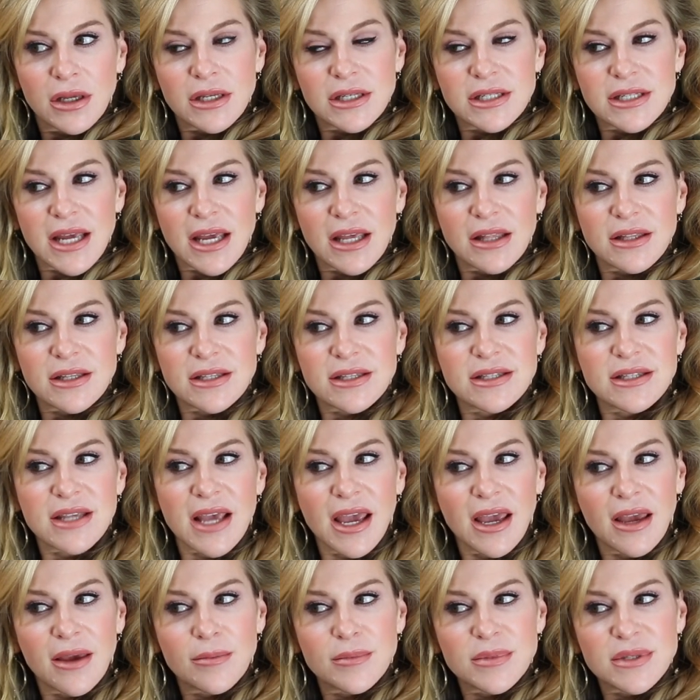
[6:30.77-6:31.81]
Take the
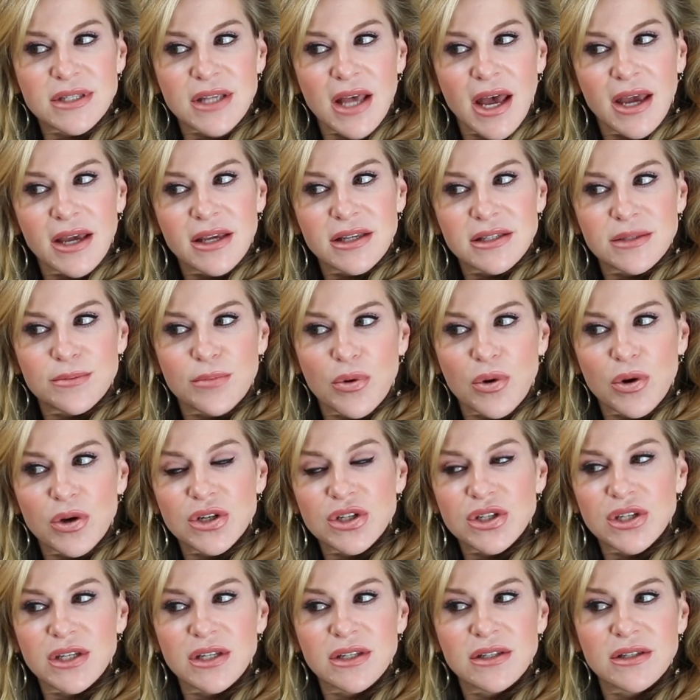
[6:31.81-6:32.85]
same size
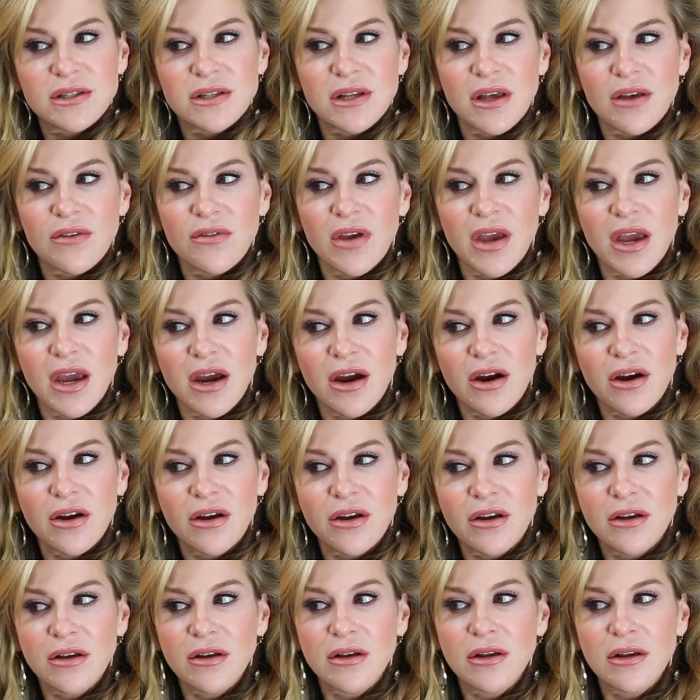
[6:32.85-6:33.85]
portion of hair.